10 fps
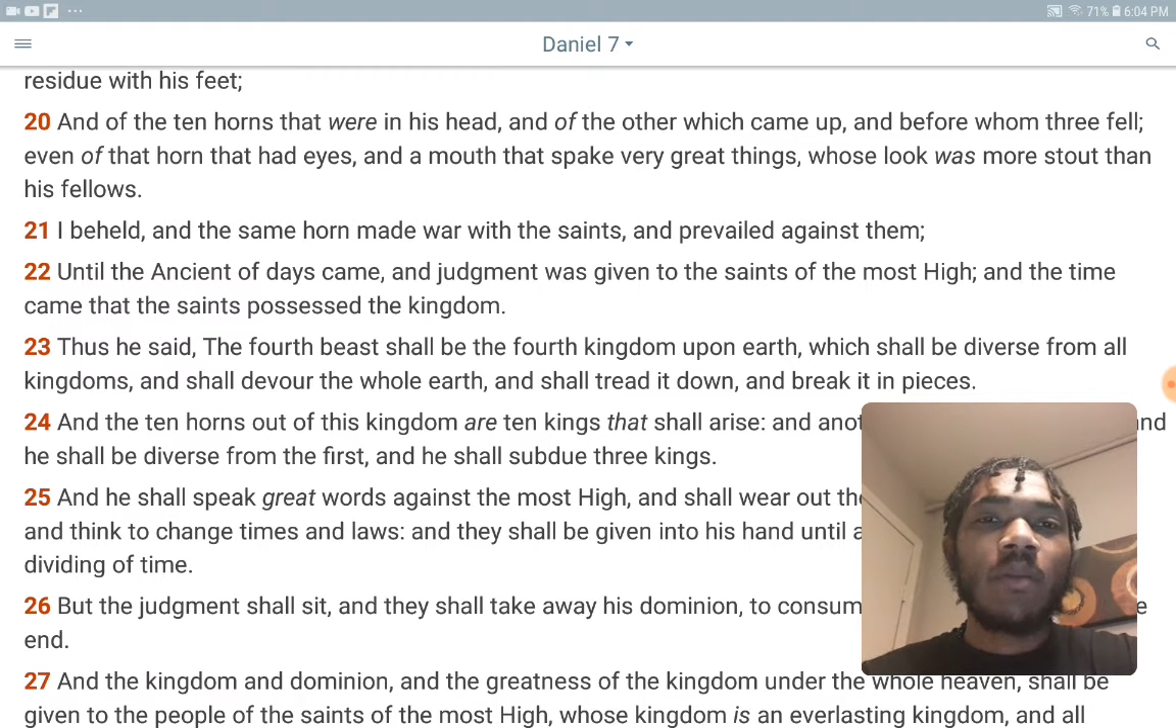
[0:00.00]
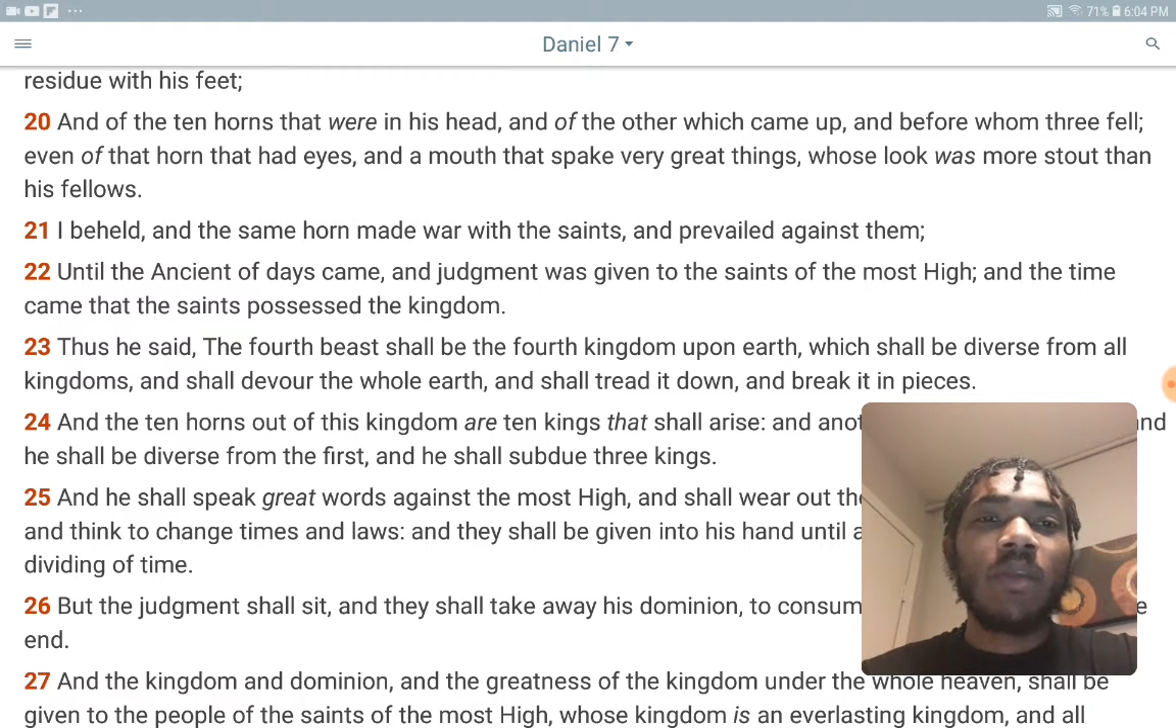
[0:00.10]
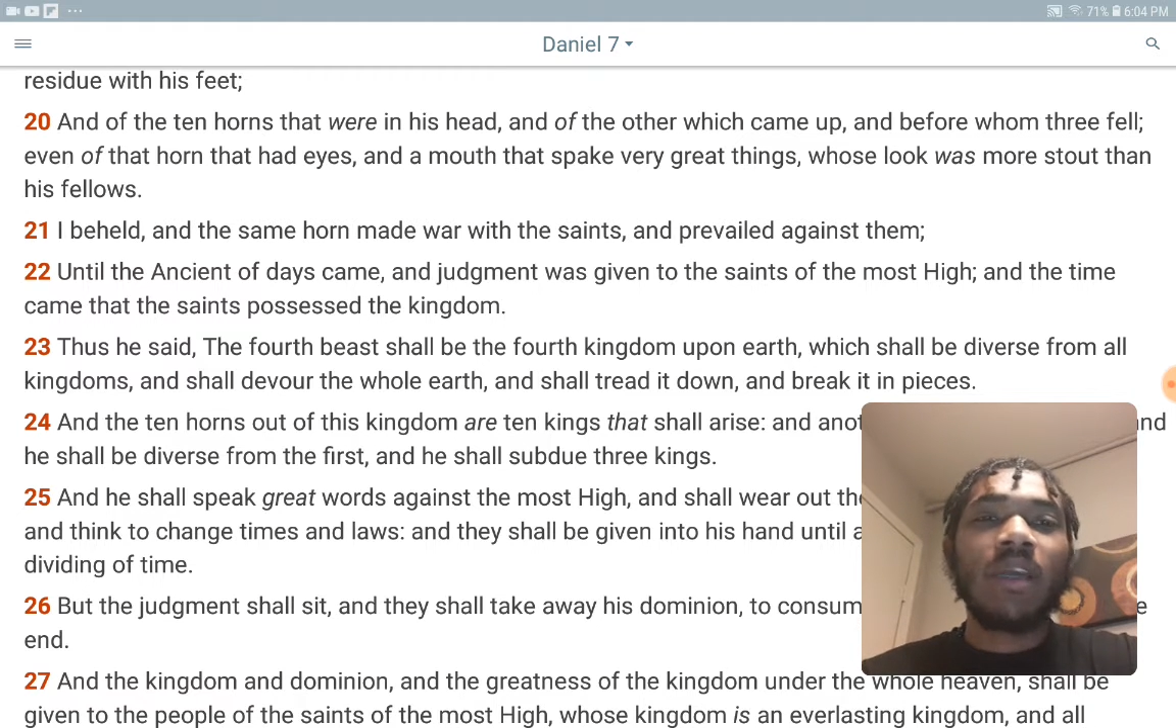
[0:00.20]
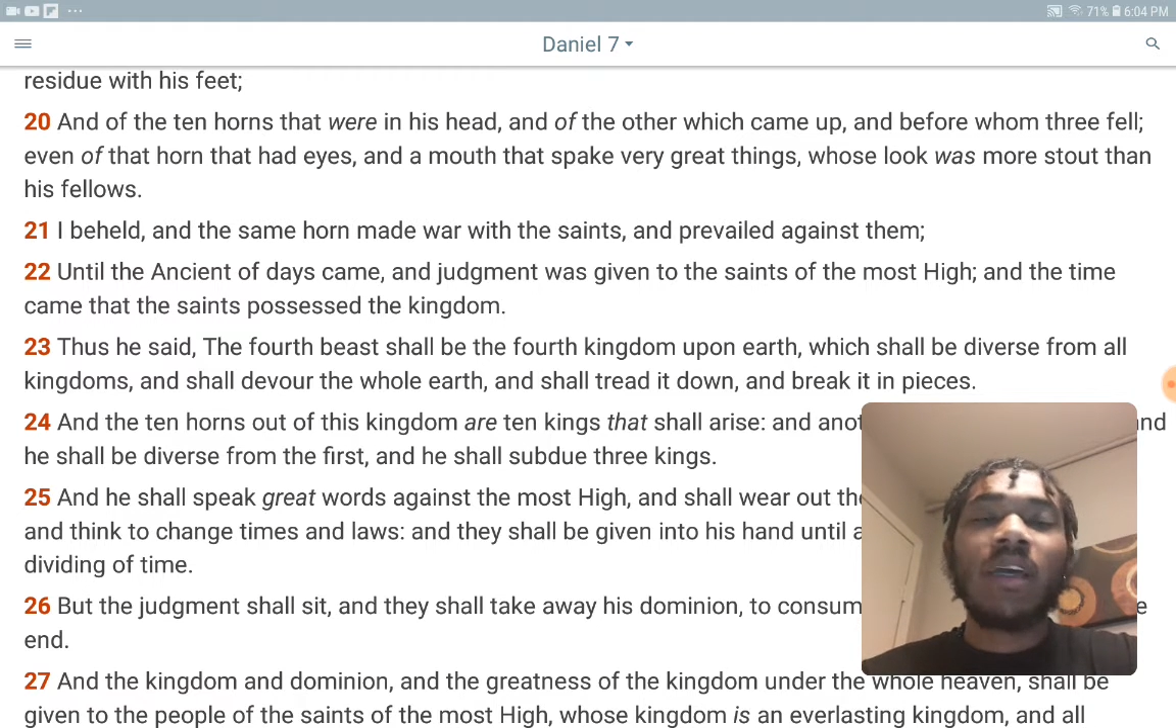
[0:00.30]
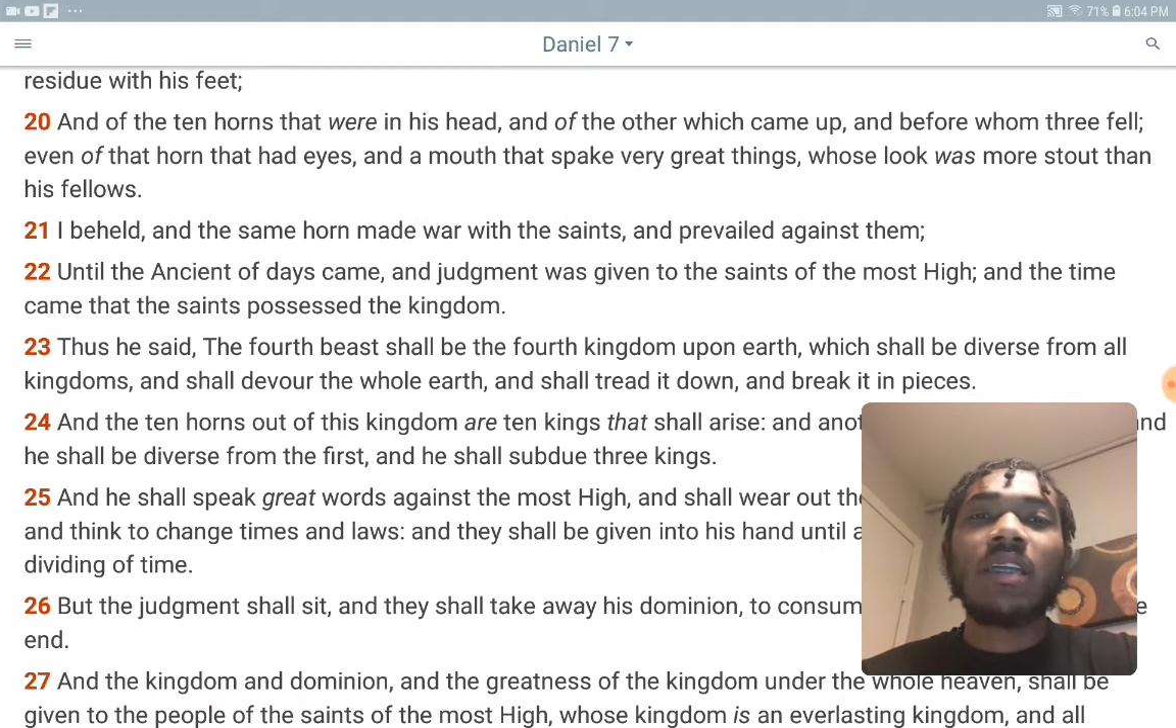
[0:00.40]

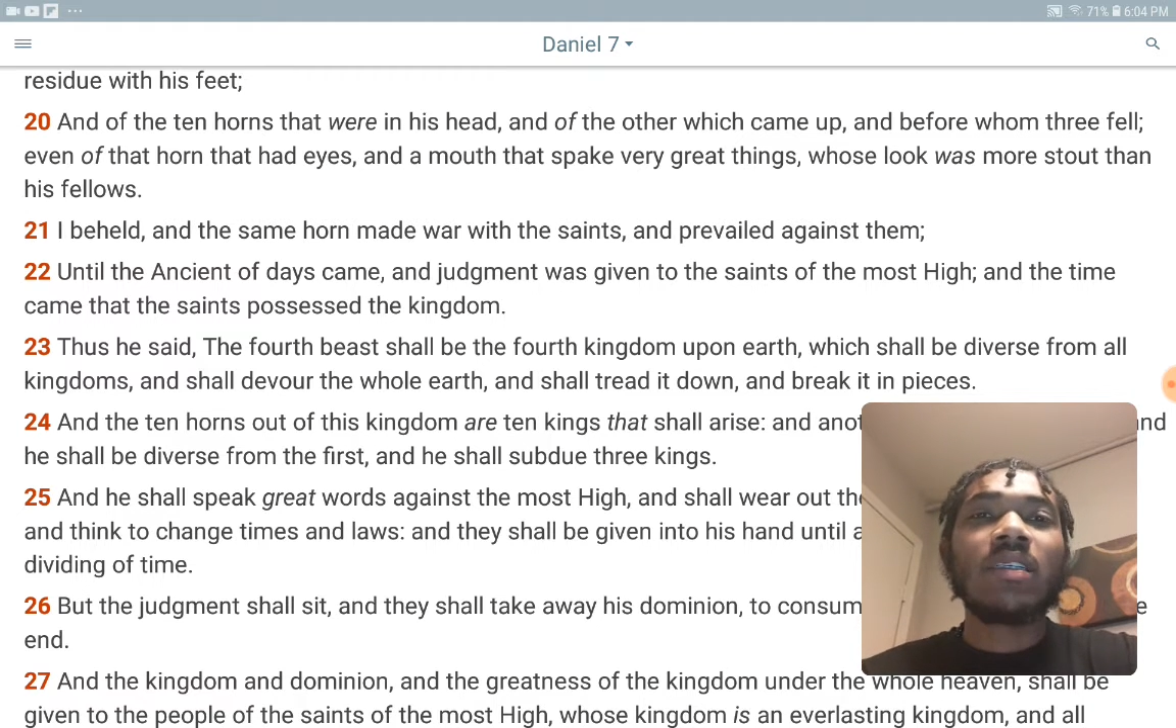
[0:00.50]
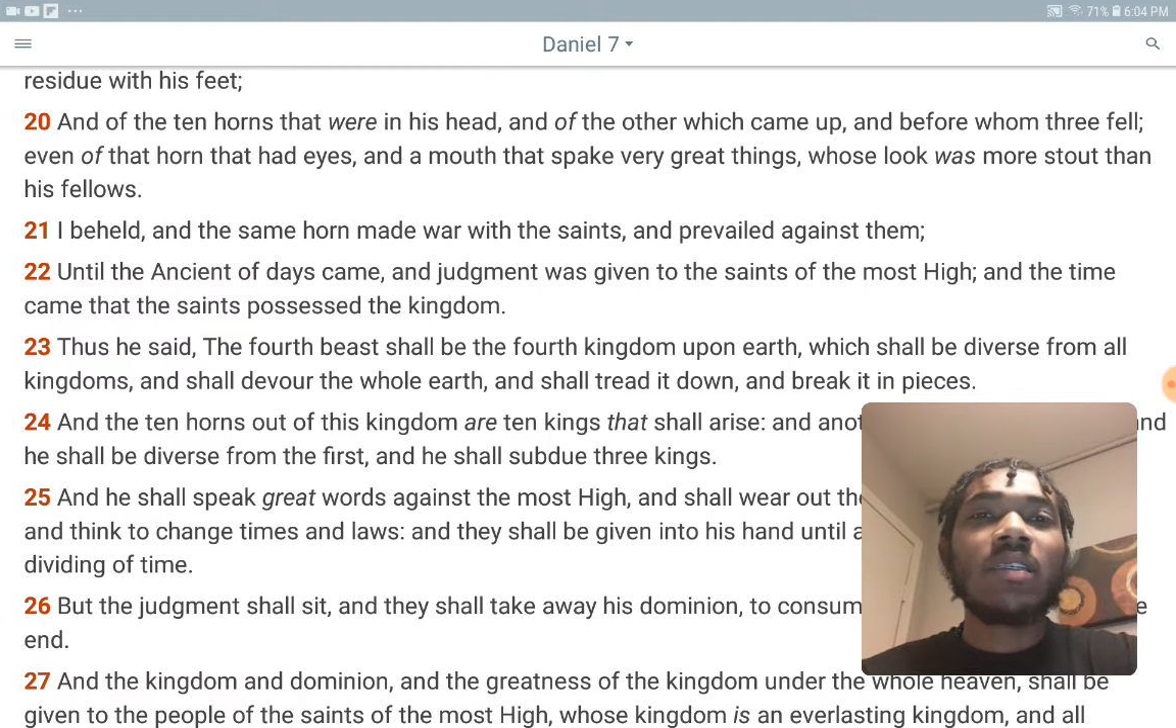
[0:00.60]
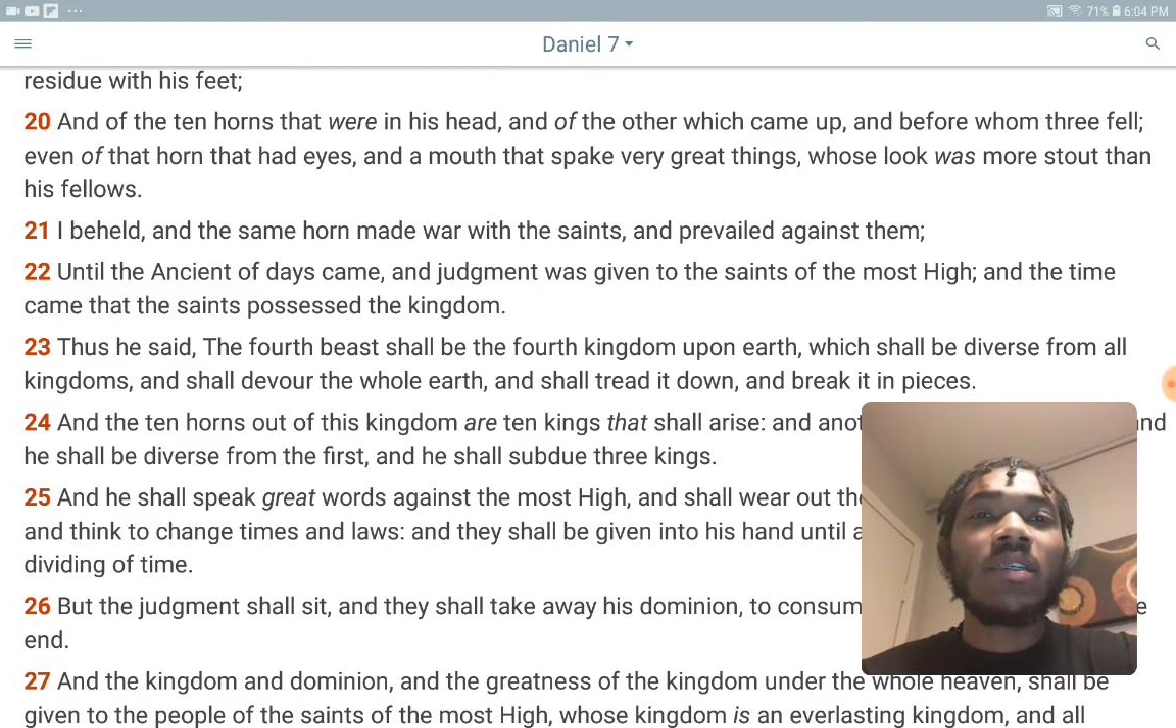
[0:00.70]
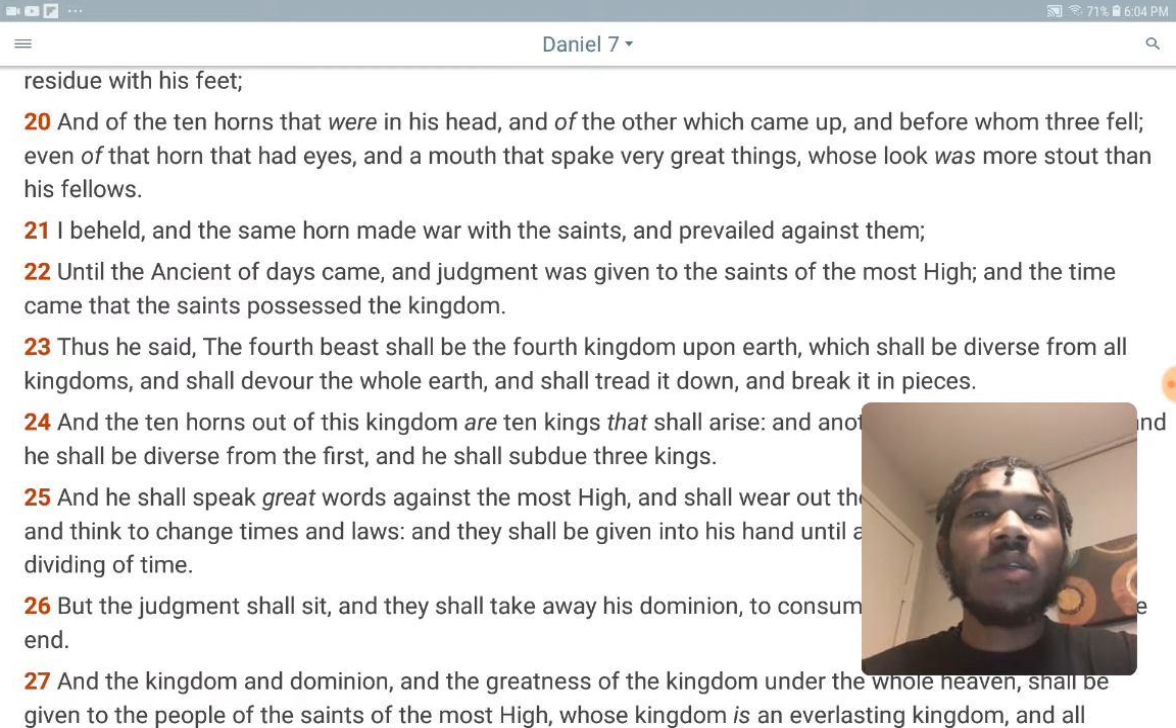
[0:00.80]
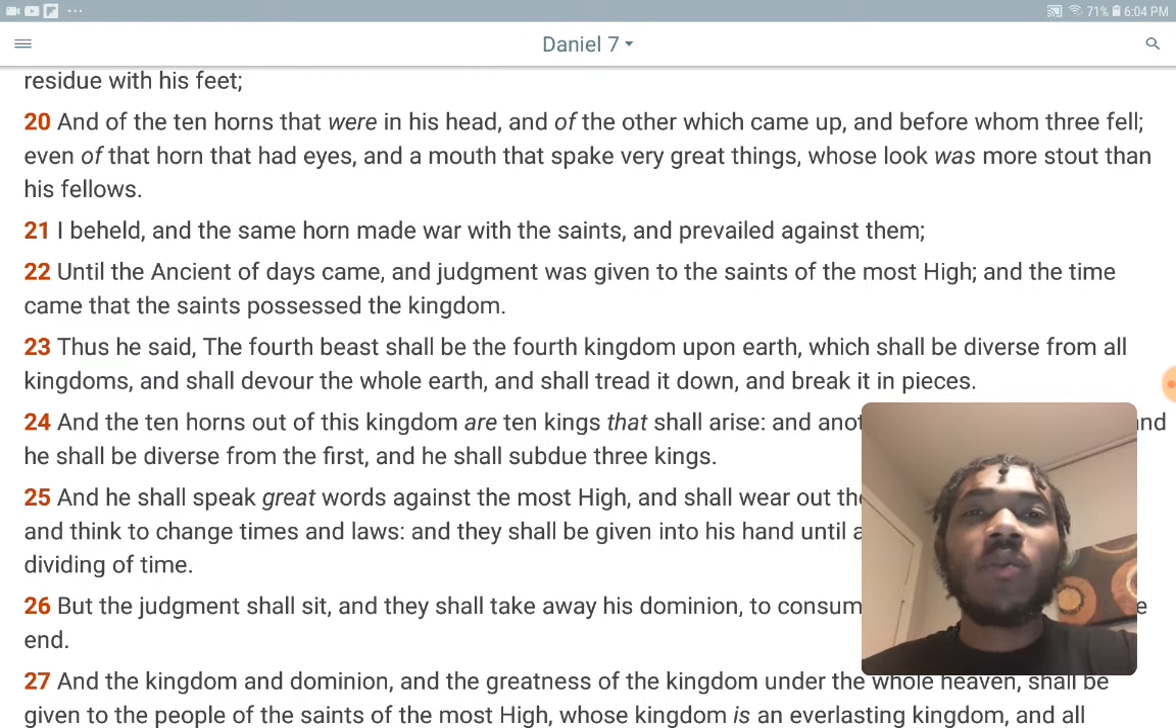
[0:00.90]

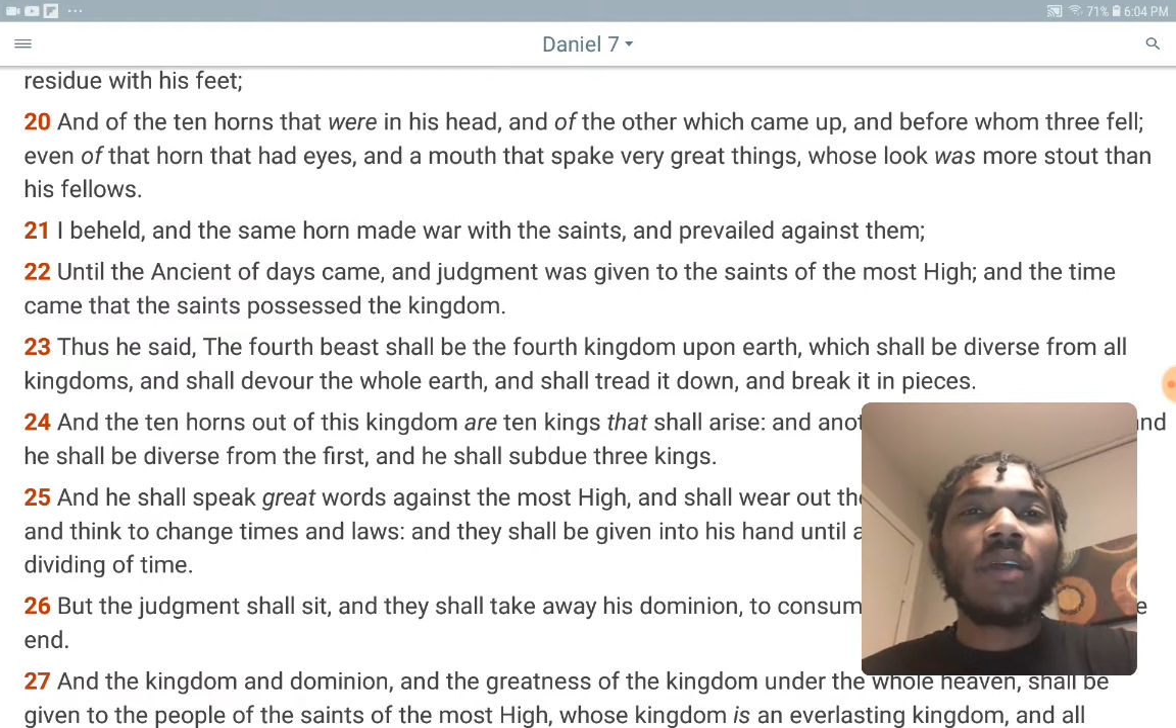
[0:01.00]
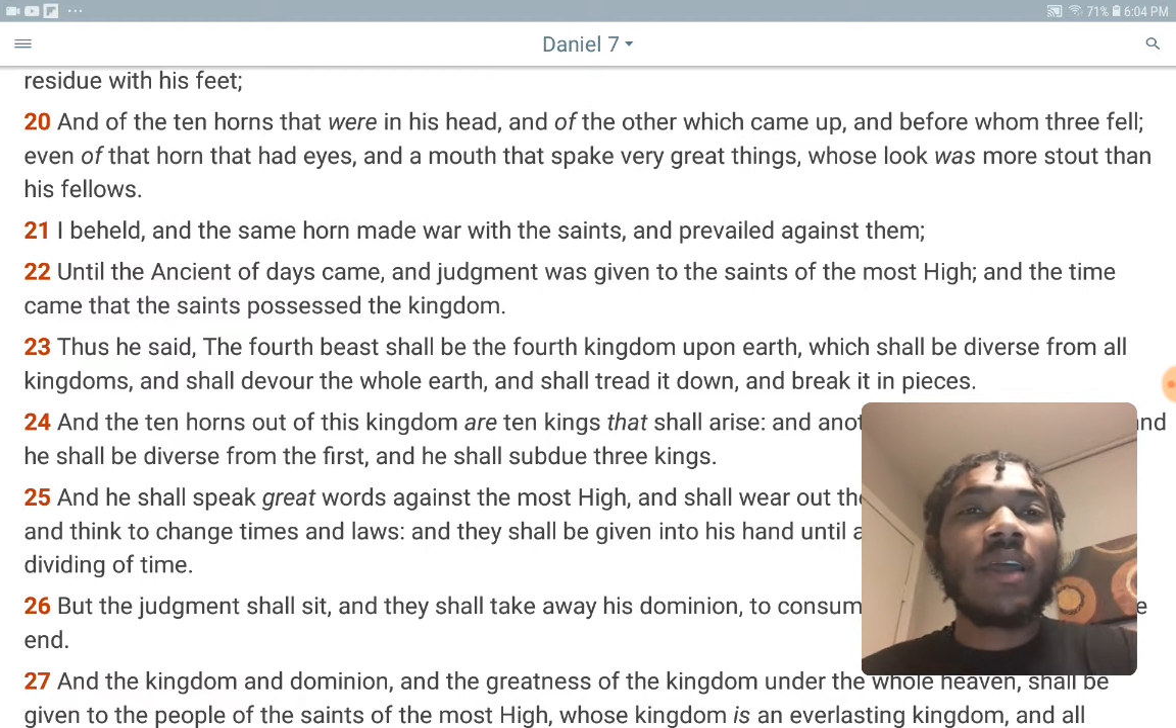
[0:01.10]
Because you,